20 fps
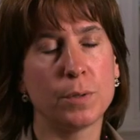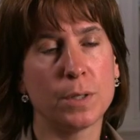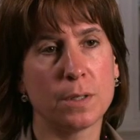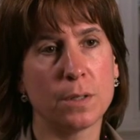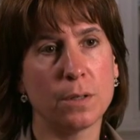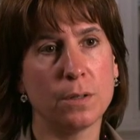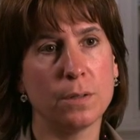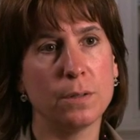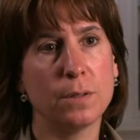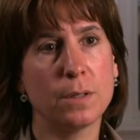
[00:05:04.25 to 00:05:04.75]

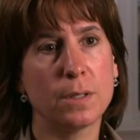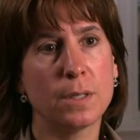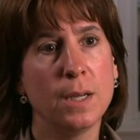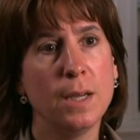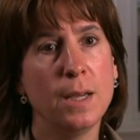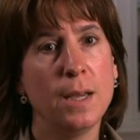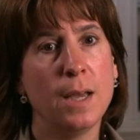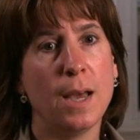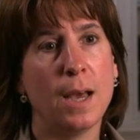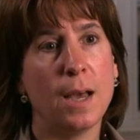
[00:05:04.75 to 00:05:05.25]
results.
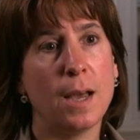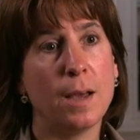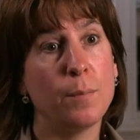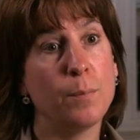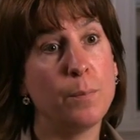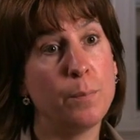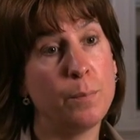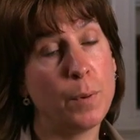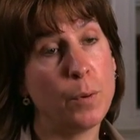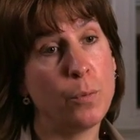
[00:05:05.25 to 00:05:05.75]

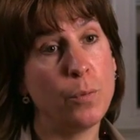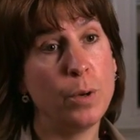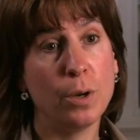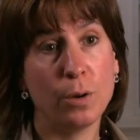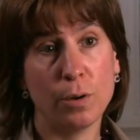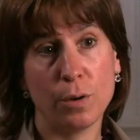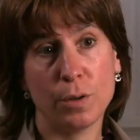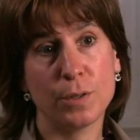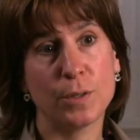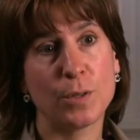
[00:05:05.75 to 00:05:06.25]
but we
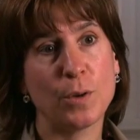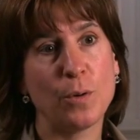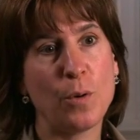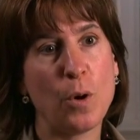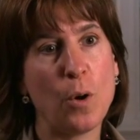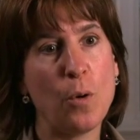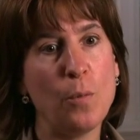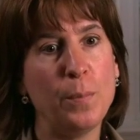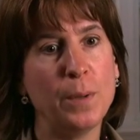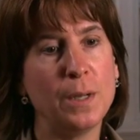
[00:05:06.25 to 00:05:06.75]
are also
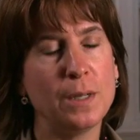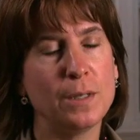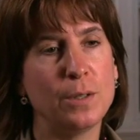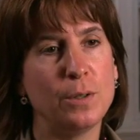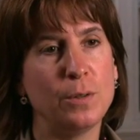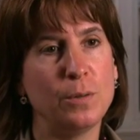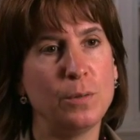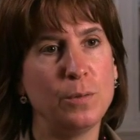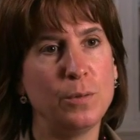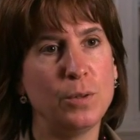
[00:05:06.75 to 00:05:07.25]
hoping
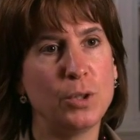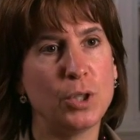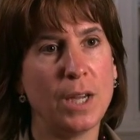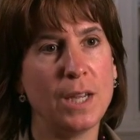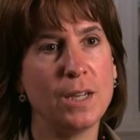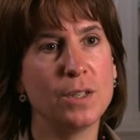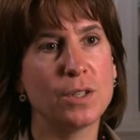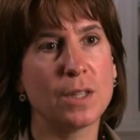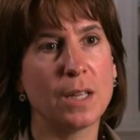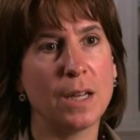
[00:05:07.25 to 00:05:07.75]
to
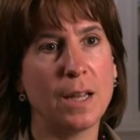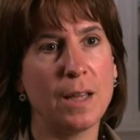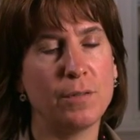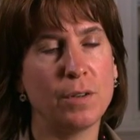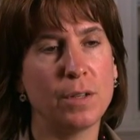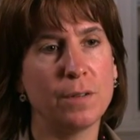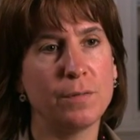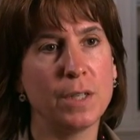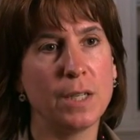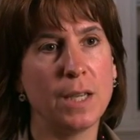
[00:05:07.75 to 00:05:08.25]
change the
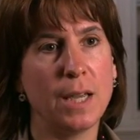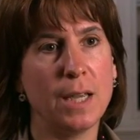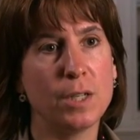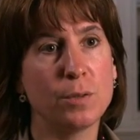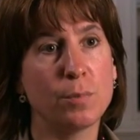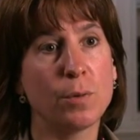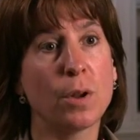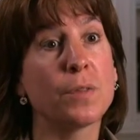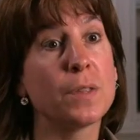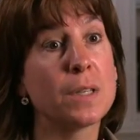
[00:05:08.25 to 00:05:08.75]
level of
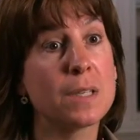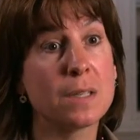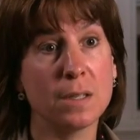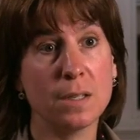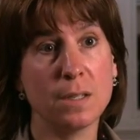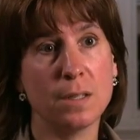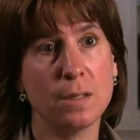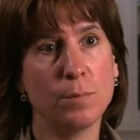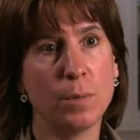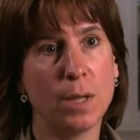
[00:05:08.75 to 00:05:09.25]
engagement on the
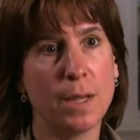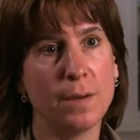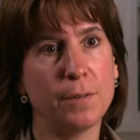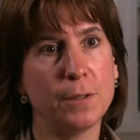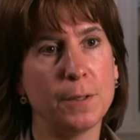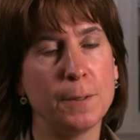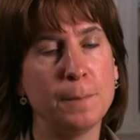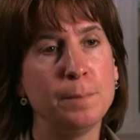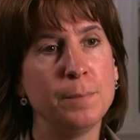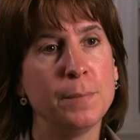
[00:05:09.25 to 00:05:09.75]
system
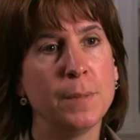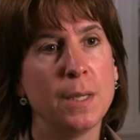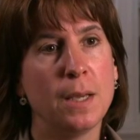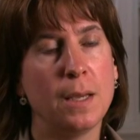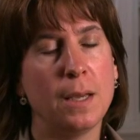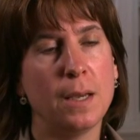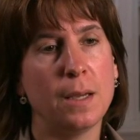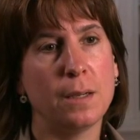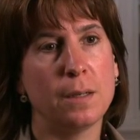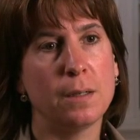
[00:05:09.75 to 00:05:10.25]
level.
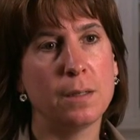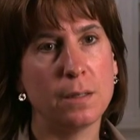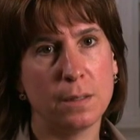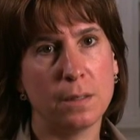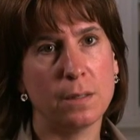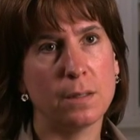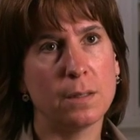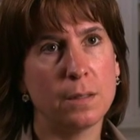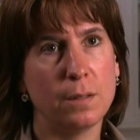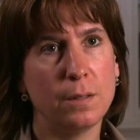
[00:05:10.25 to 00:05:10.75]
And
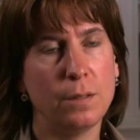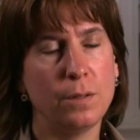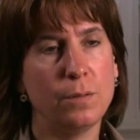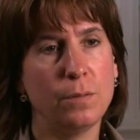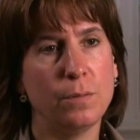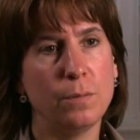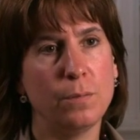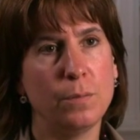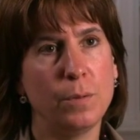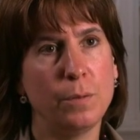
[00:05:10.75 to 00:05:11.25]

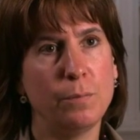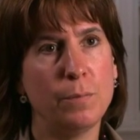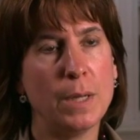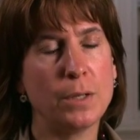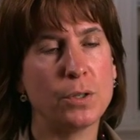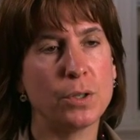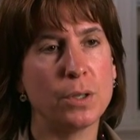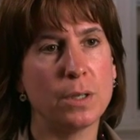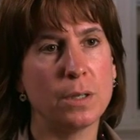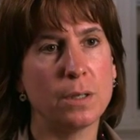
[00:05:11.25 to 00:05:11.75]
we
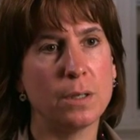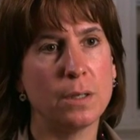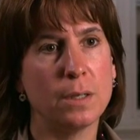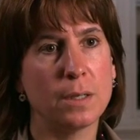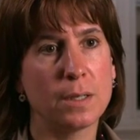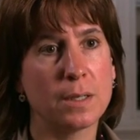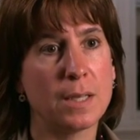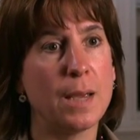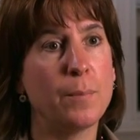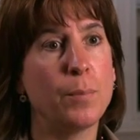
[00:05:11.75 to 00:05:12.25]
mentioned an
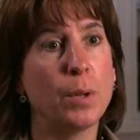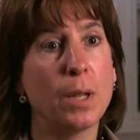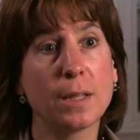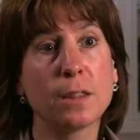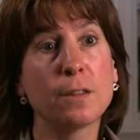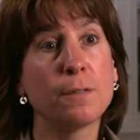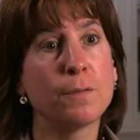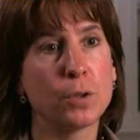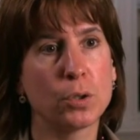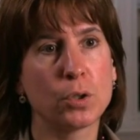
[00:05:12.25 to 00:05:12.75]
example
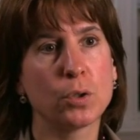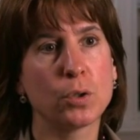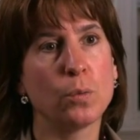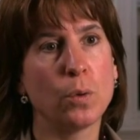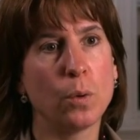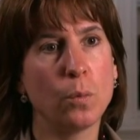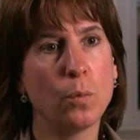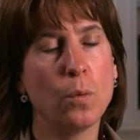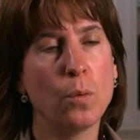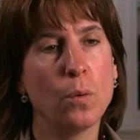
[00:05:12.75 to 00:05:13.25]
like the
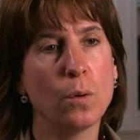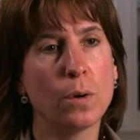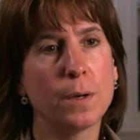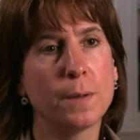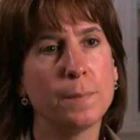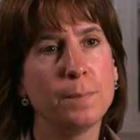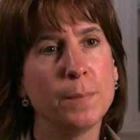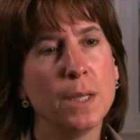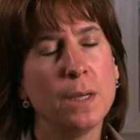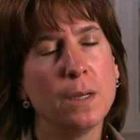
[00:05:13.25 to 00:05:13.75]
virtual
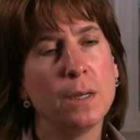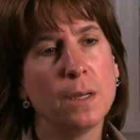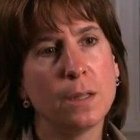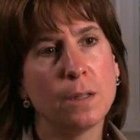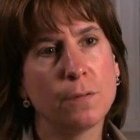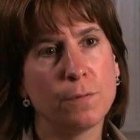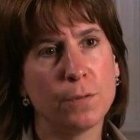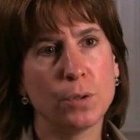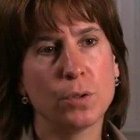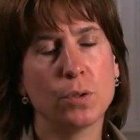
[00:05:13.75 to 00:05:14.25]
ward.
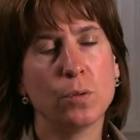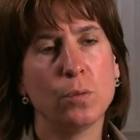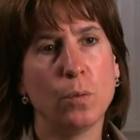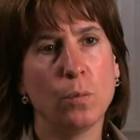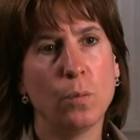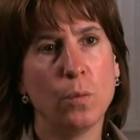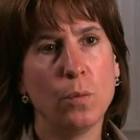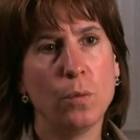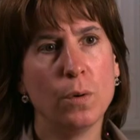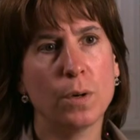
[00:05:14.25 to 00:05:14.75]
The virtual
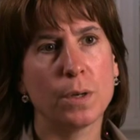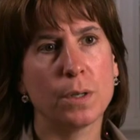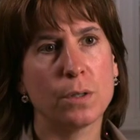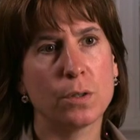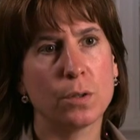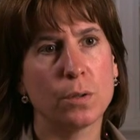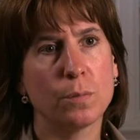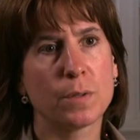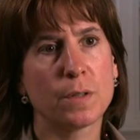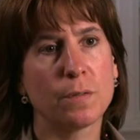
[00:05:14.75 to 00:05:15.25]
ward, in
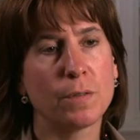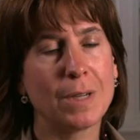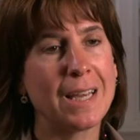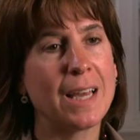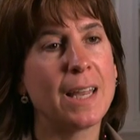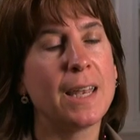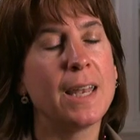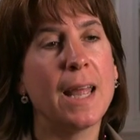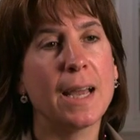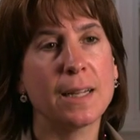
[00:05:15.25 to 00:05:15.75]
terms of
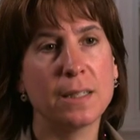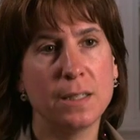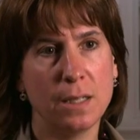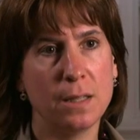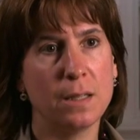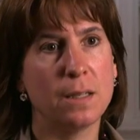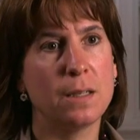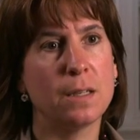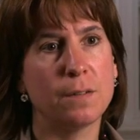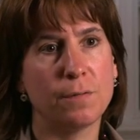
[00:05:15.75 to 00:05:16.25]

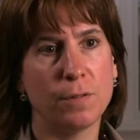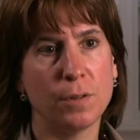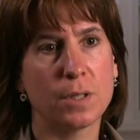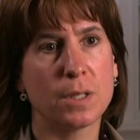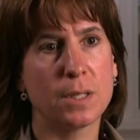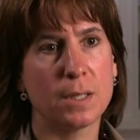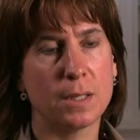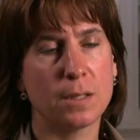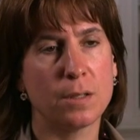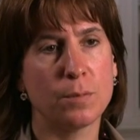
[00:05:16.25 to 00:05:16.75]
connecting the different
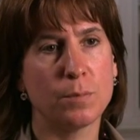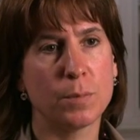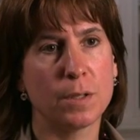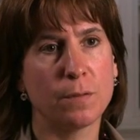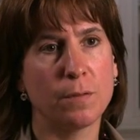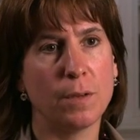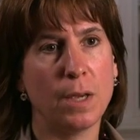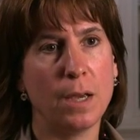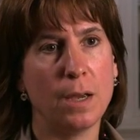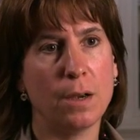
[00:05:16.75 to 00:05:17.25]
systems
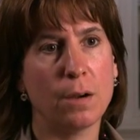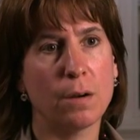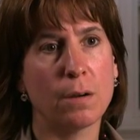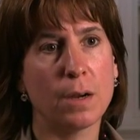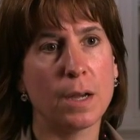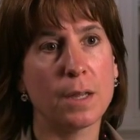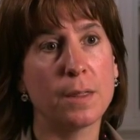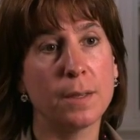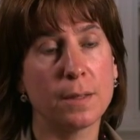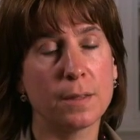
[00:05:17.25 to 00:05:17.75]
of care,
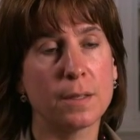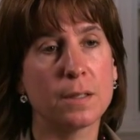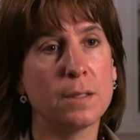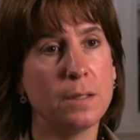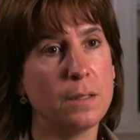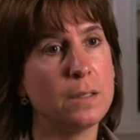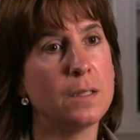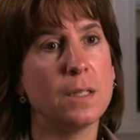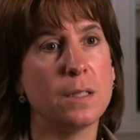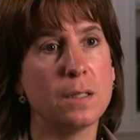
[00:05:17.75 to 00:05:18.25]
I think the
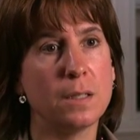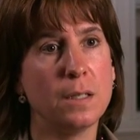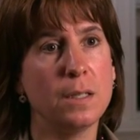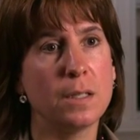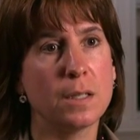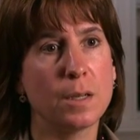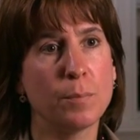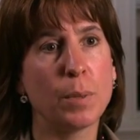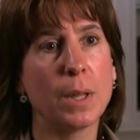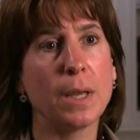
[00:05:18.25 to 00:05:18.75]

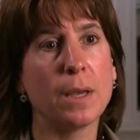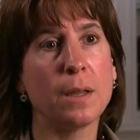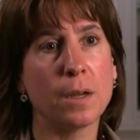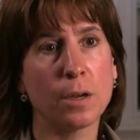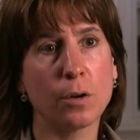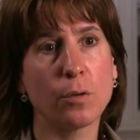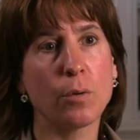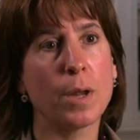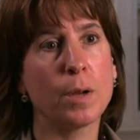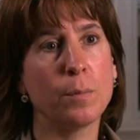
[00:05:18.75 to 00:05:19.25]
CCCs can play an
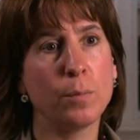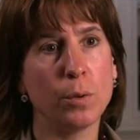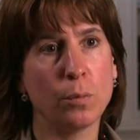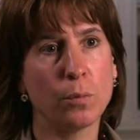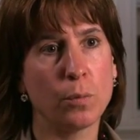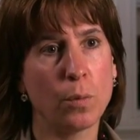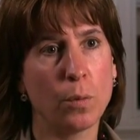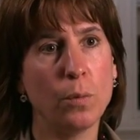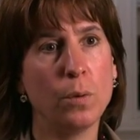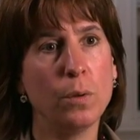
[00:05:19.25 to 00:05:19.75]
incredible
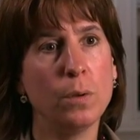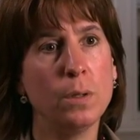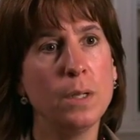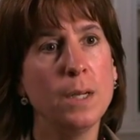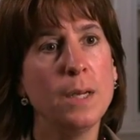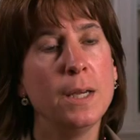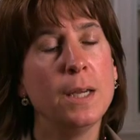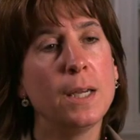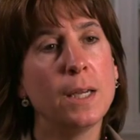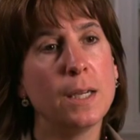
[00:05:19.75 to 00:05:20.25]
role
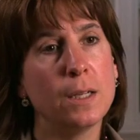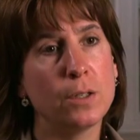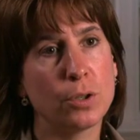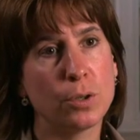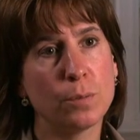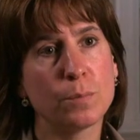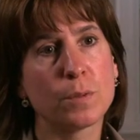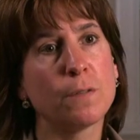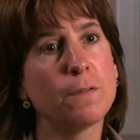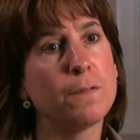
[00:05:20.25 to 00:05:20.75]
in
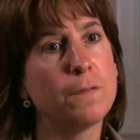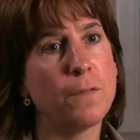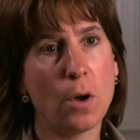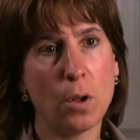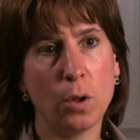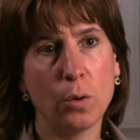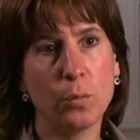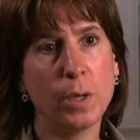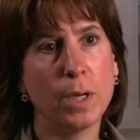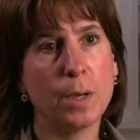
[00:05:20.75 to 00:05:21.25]
terms of
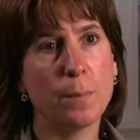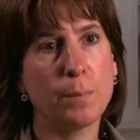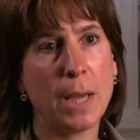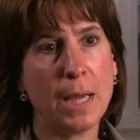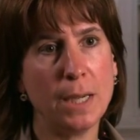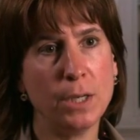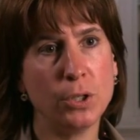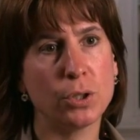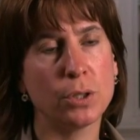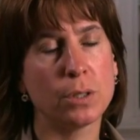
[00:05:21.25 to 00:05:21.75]
following a
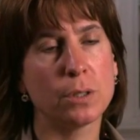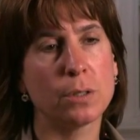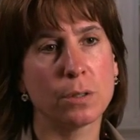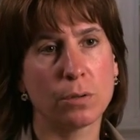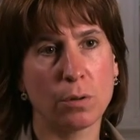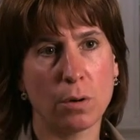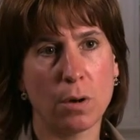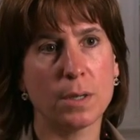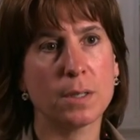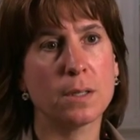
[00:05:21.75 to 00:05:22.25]
patient
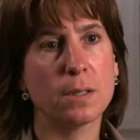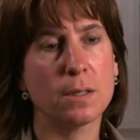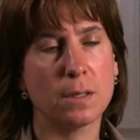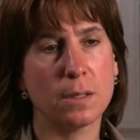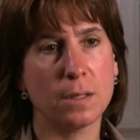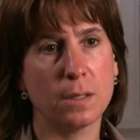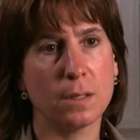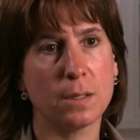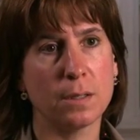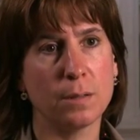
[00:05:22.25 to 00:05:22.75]
across the
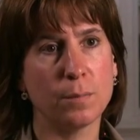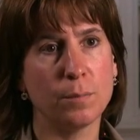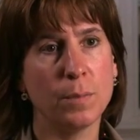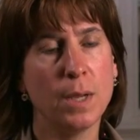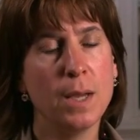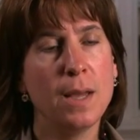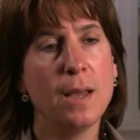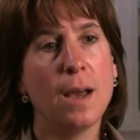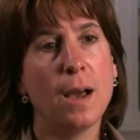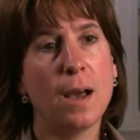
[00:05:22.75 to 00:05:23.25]
system
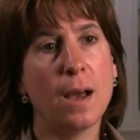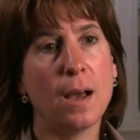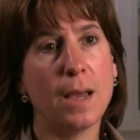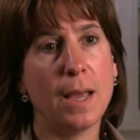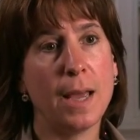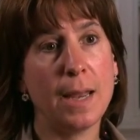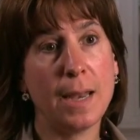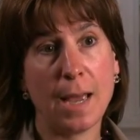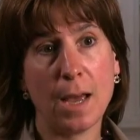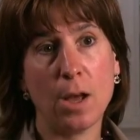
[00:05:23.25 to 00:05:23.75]

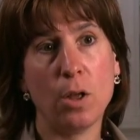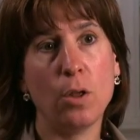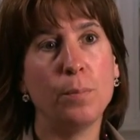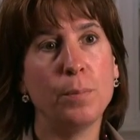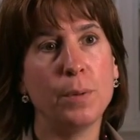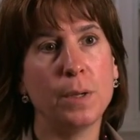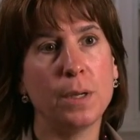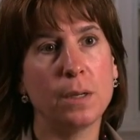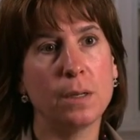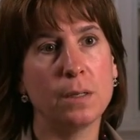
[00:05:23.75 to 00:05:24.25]
and
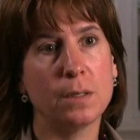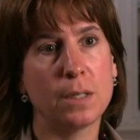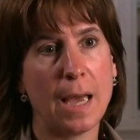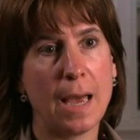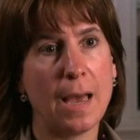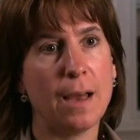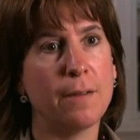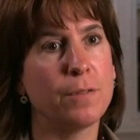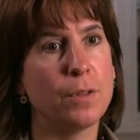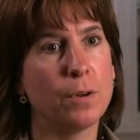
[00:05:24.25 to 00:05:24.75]
helping to
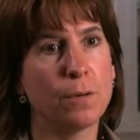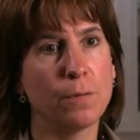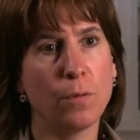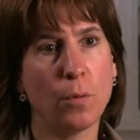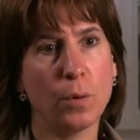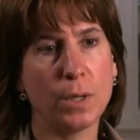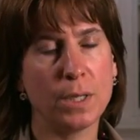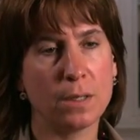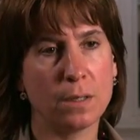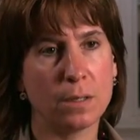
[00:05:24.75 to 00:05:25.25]
have their
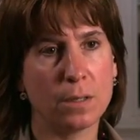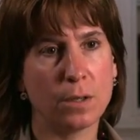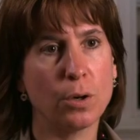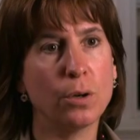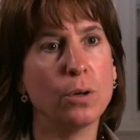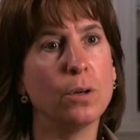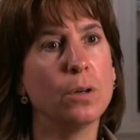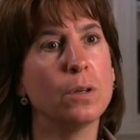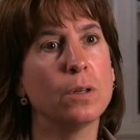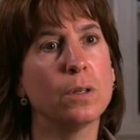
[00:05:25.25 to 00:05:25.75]
voices
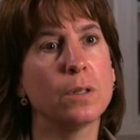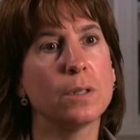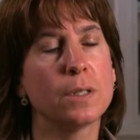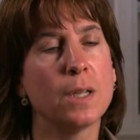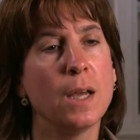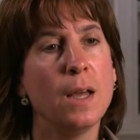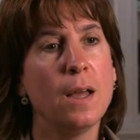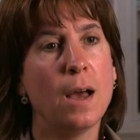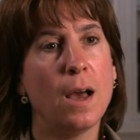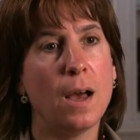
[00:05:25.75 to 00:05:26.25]

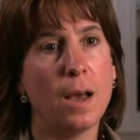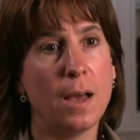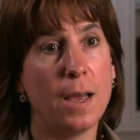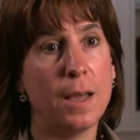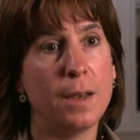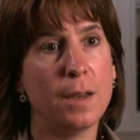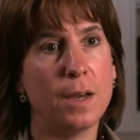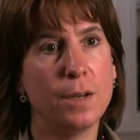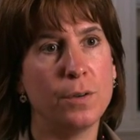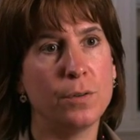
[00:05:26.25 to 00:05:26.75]
heard
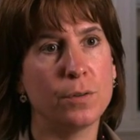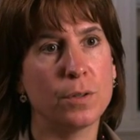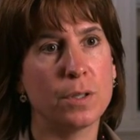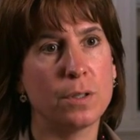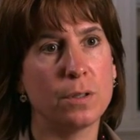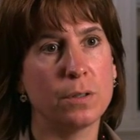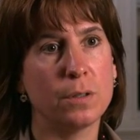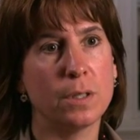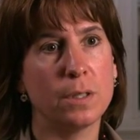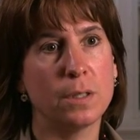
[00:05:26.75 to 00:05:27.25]
and
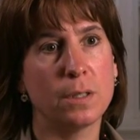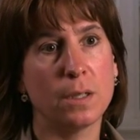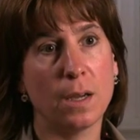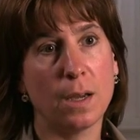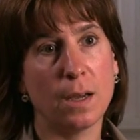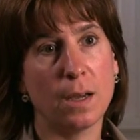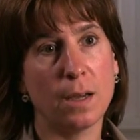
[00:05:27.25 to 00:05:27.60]
understood